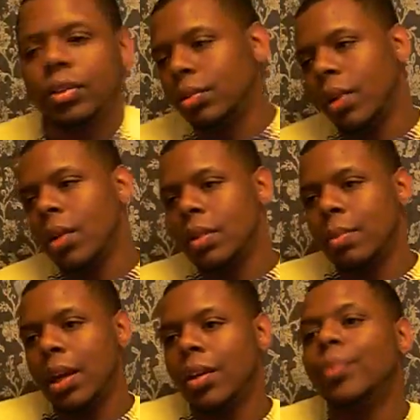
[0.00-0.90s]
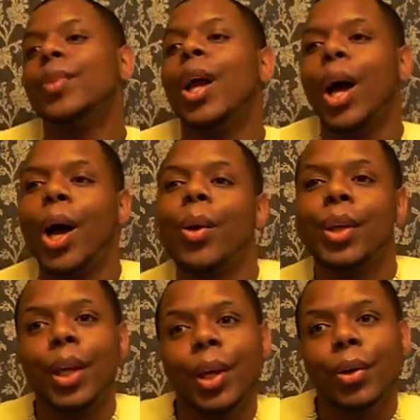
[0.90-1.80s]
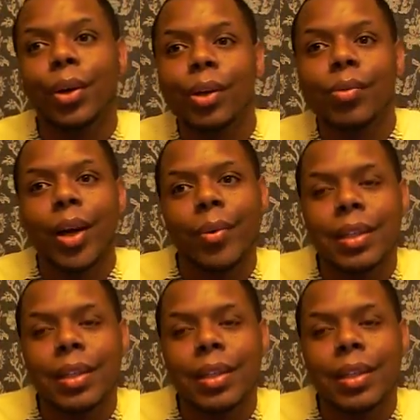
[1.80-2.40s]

Sheree was back, oh yeah, girl, you know,